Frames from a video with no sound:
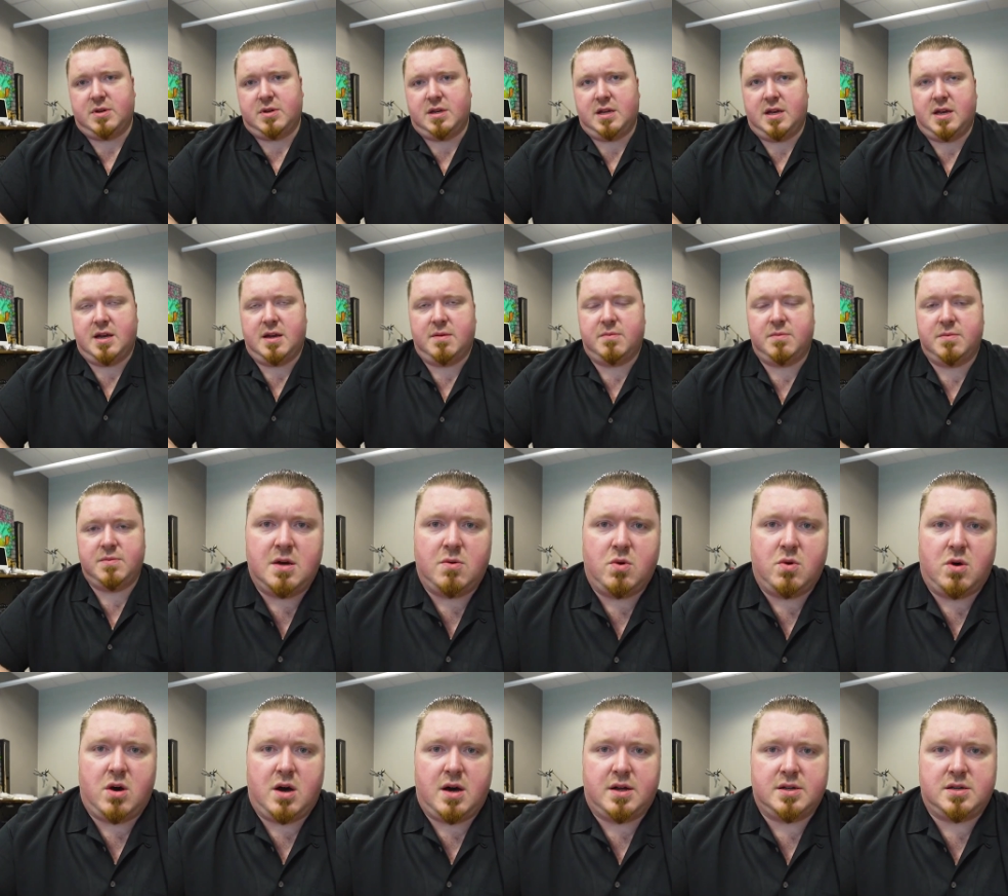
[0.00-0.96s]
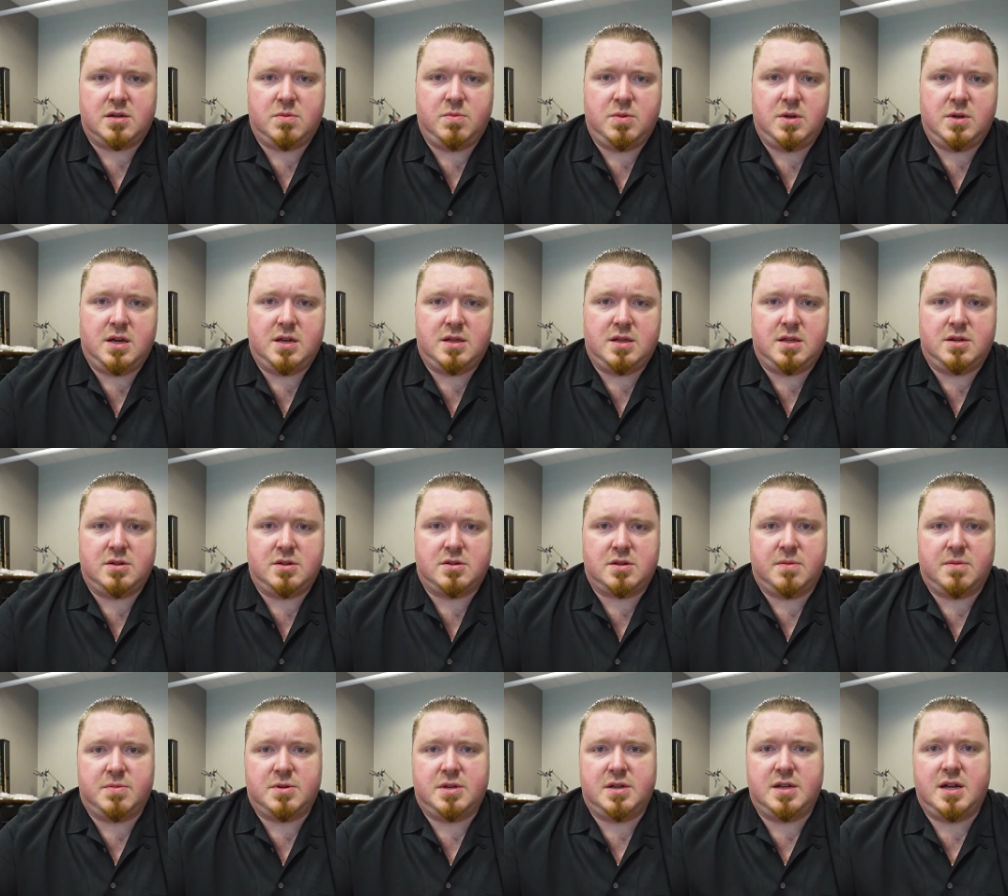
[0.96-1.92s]
DM will also be in the
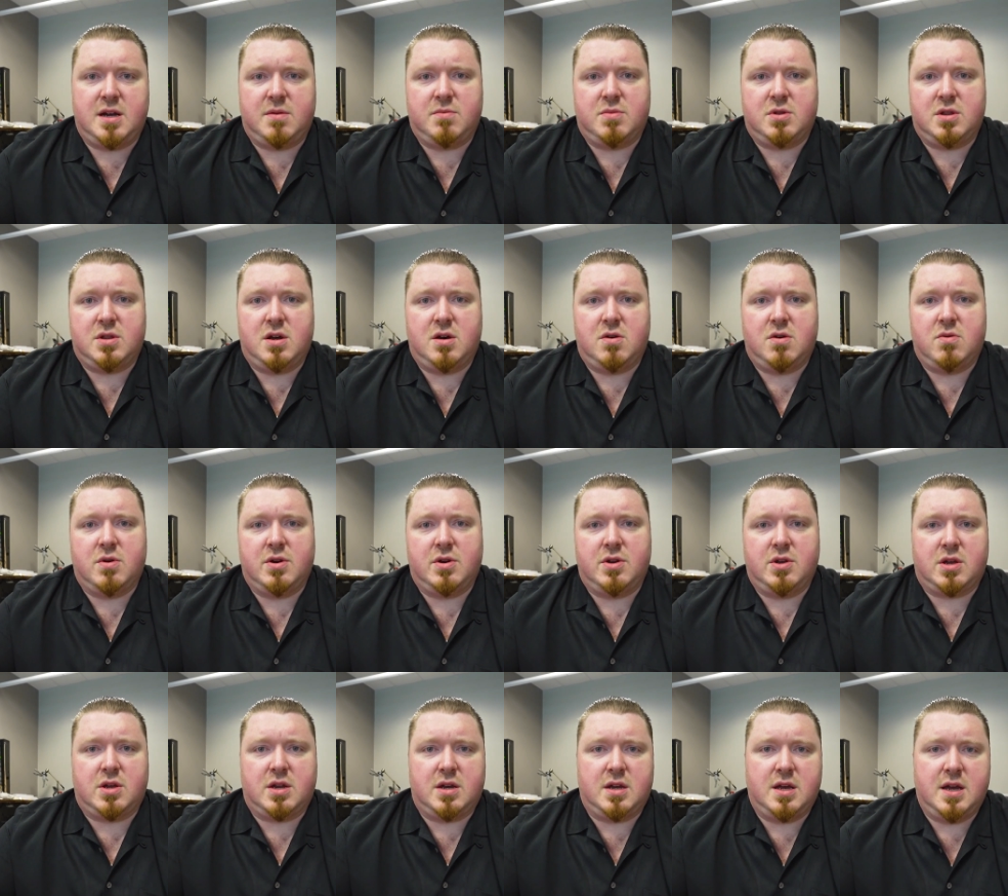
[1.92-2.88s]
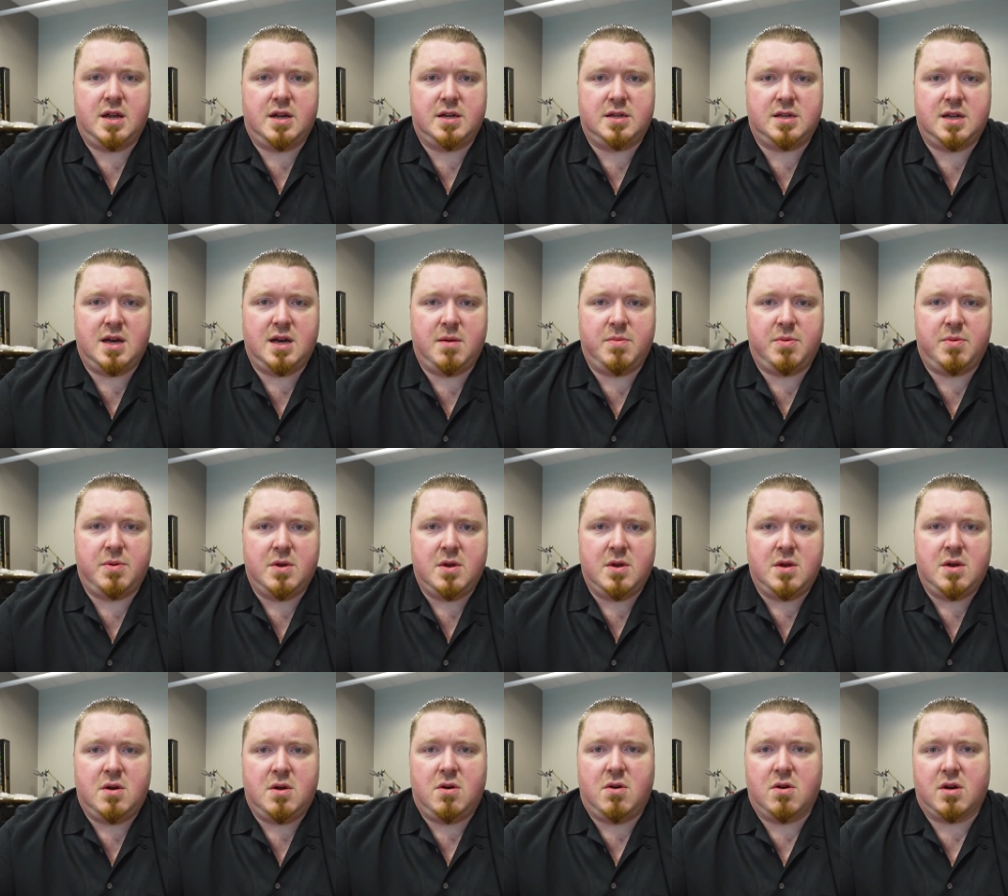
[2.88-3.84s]
description down below, where you can hit us up
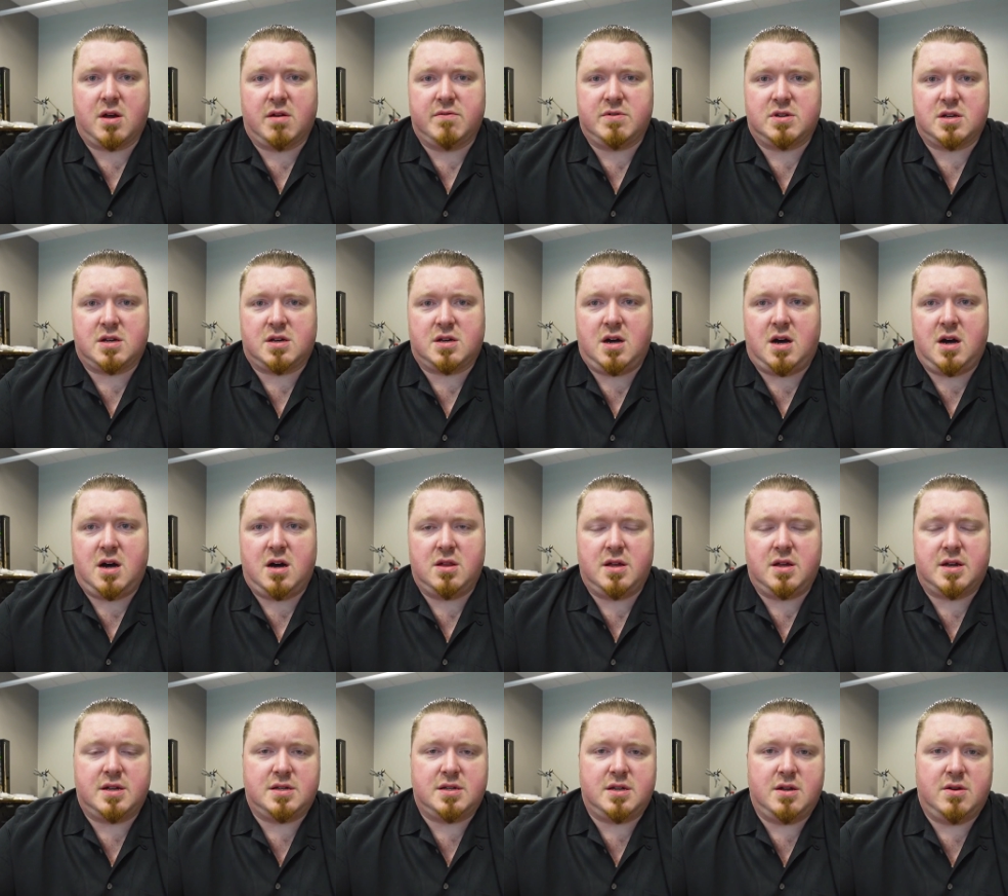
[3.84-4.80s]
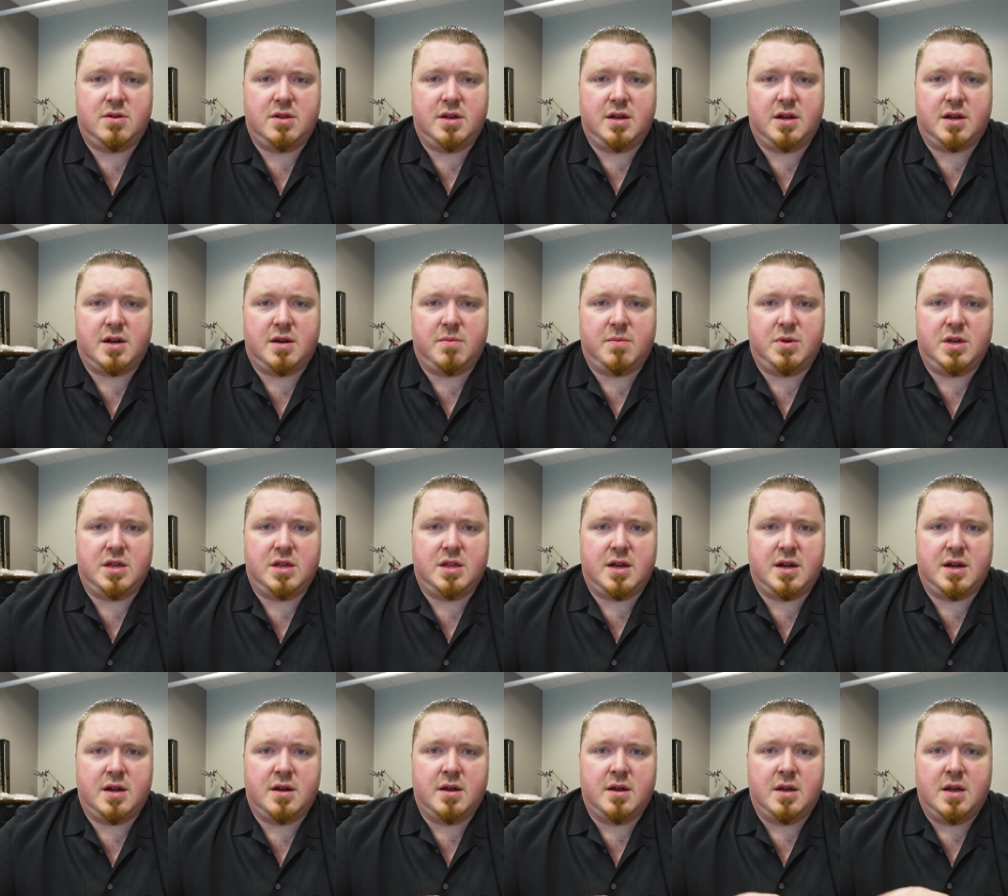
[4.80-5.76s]
or give us a call. Let us know that you're going to be
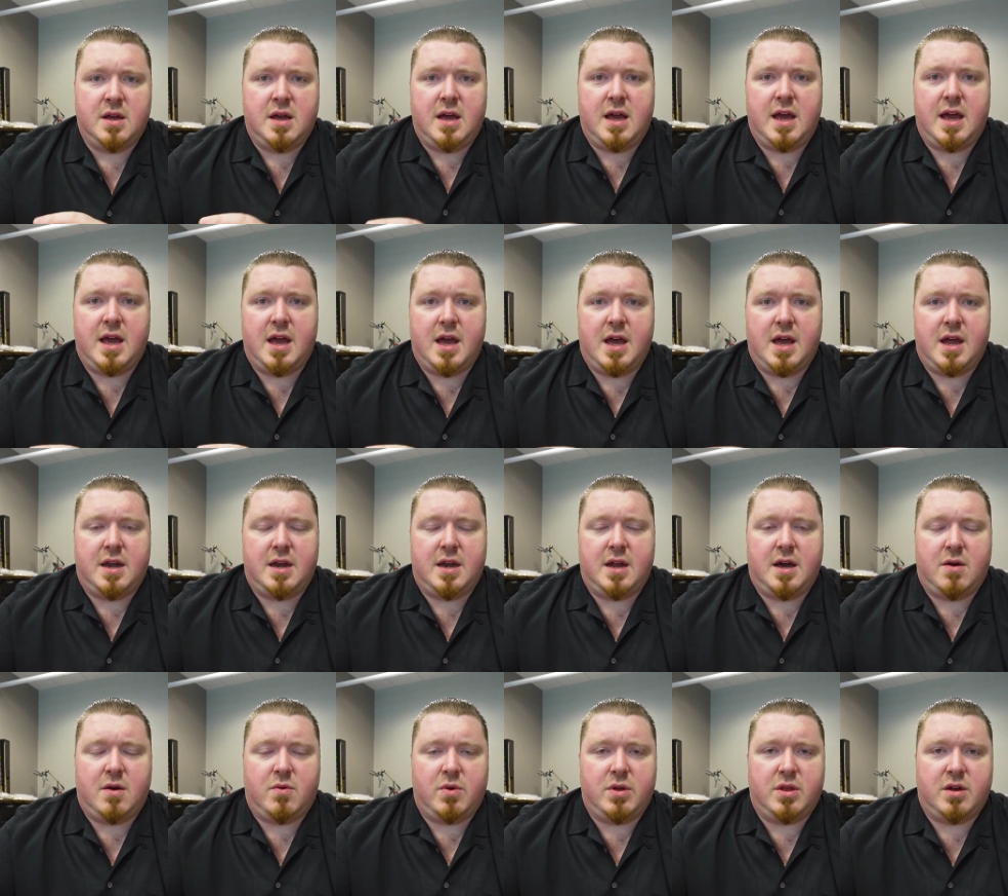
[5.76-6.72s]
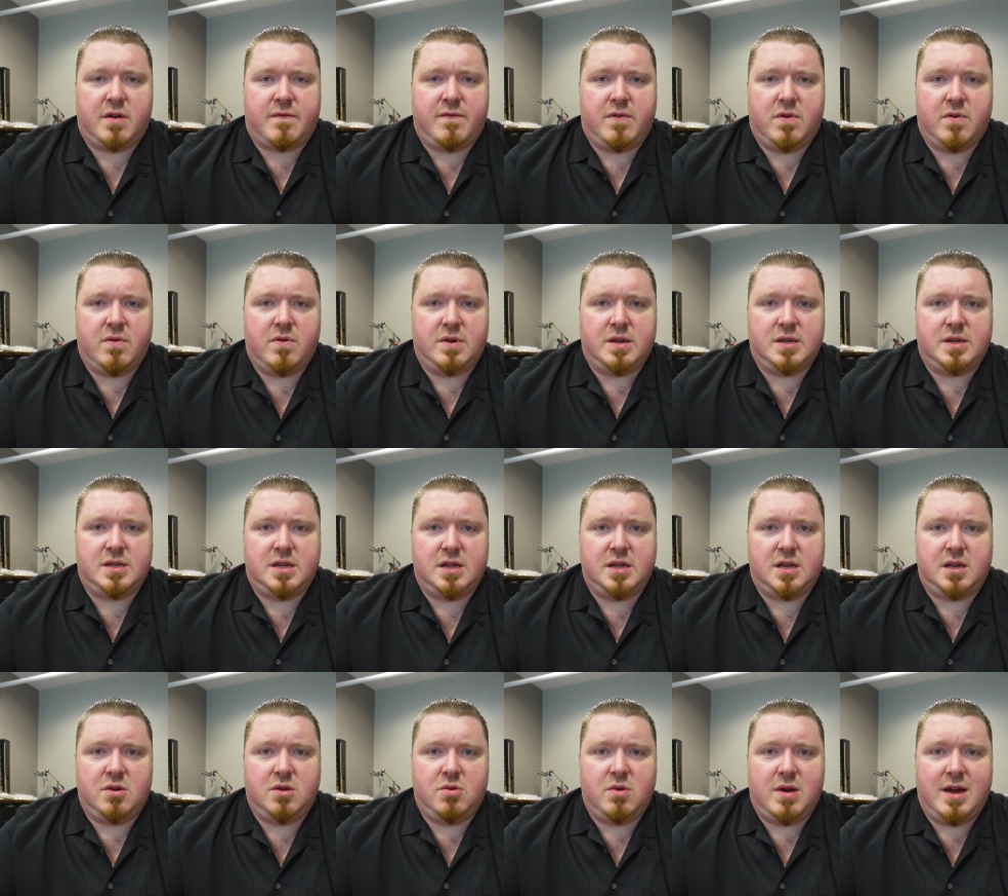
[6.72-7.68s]
there, and we look forward to
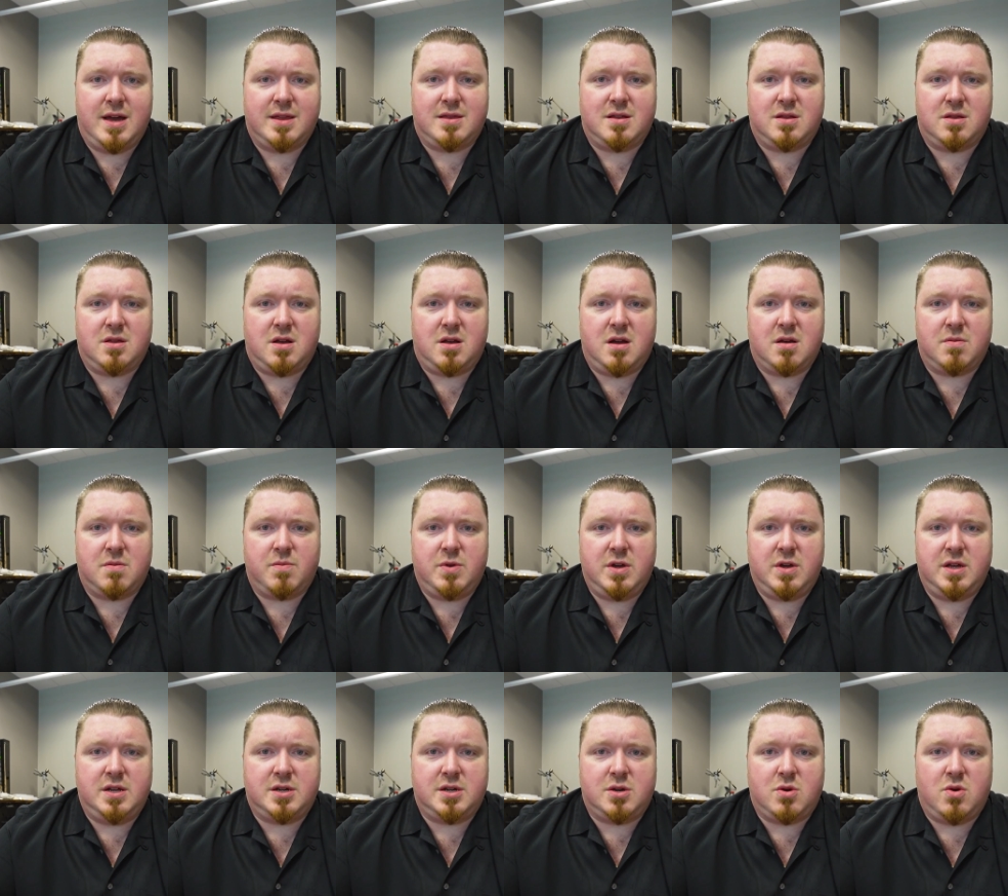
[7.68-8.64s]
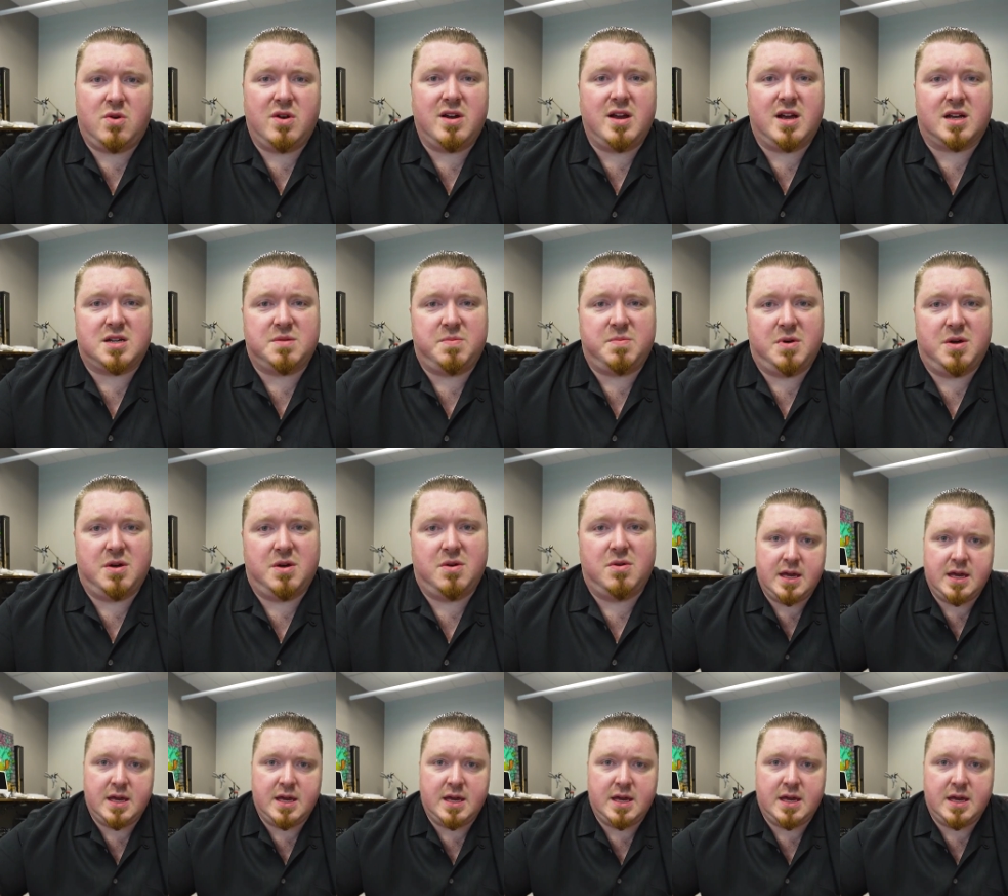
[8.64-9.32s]
seeing you at the Long Beach Coin Expo.